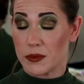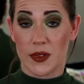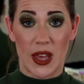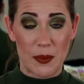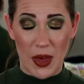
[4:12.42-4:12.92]

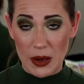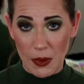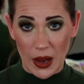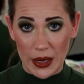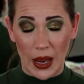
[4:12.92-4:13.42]
keep that in
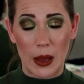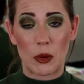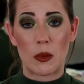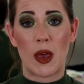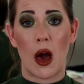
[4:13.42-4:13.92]
mind. I am
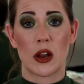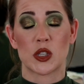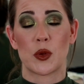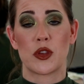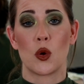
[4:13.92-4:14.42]
going to be
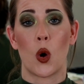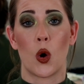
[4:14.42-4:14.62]
honest with you